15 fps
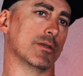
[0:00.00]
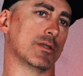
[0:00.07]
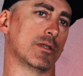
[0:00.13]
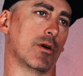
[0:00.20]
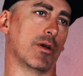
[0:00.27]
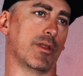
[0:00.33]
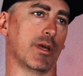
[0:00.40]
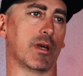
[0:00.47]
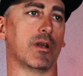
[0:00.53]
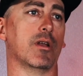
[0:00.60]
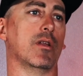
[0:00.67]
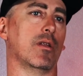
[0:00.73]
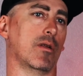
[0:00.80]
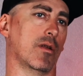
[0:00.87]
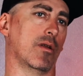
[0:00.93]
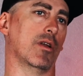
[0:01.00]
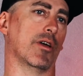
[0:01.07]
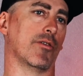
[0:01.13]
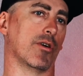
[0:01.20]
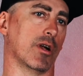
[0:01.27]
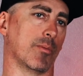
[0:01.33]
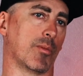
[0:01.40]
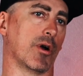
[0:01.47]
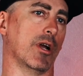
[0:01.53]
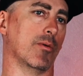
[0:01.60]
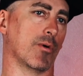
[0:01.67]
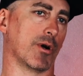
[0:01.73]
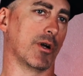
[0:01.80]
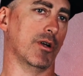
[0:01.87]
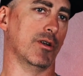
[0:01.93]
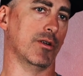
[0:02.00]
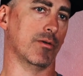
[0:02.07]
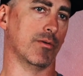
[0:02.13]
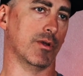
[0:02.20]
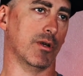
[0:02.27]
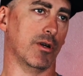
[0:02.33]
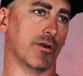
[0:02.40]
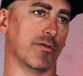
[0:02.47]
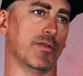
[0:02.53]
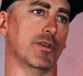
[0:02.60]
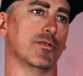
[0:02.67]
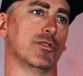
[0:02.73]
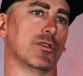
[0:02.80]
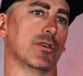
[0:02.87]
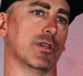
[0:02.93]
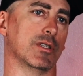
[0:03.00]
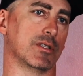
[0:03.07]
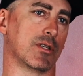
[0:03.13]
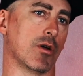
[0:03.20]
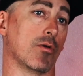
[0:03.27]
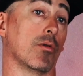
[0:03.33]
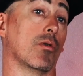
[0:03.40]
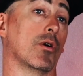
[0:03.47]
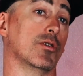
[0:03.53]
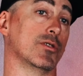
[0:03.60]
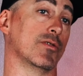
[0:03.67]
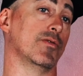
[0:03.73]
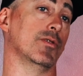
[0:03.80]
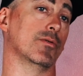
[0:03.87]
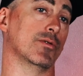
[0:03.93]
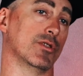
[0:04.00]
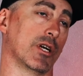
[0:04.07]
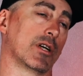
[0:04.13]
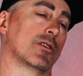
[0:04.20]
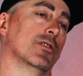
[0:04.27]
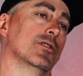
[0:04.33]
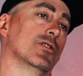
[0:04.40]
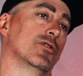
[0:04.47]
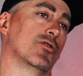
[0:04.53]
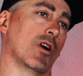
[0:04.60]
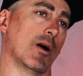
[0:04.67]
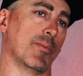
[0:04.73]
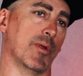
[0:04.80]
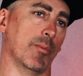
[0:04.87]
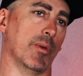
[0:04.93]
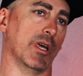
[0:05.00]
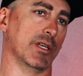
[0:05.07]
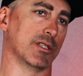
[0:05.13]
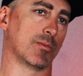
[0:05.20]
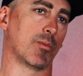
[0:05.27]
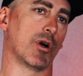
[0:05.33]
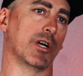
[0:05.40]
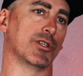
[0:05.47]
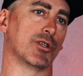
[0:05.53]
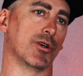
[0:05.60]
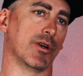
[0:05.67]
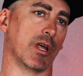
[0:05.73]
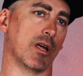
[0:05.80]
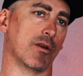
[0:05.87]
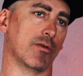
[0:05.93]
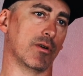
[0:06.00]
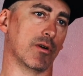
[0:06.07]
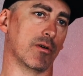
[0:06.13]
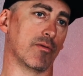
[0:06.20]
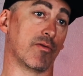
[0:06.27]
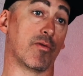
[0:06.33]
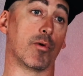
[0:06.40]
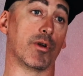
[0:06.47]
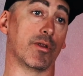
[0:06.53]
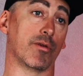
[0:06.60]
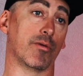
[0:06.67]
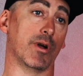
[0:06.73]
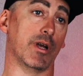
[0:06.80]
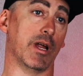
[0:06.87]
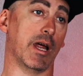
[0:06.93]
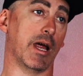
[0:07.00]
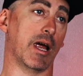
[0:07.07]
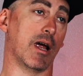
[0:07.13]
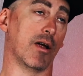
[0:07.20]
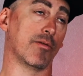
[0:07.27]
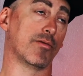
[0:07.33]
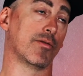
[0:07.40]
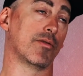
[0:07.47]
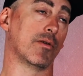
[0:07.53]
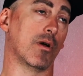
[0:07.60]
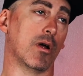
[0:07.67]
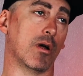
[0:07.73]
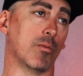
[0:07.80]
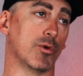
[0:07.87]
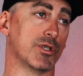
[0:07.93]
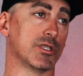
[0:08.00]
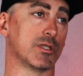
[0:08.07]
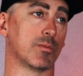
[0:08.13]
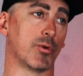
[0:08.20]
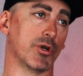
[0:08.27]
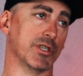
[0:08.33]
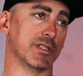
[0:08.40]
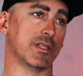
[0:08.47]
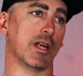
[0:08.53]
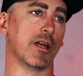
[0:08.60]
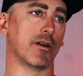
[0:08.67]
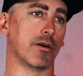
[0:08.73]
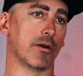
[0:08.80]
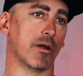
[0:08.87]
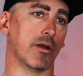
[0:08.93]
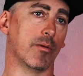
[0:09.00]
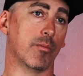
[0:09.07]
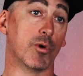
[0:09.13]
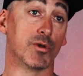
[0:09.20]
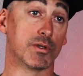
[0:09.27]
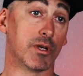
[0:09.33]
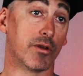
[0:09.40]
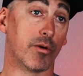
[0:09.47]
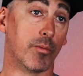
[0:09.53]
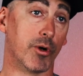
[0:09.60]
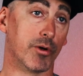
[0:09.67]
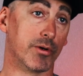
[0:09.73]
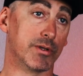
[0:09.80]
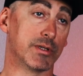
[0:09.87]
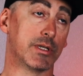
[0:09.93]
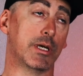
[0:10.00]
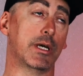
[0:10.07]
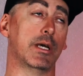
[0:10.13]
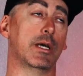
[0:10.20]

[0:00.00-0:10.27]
So I think another upgrade we're going to do in the near future is go to larger fuel injectors, drop the base pressure down to 43.5, which is pretty standard on most other motors.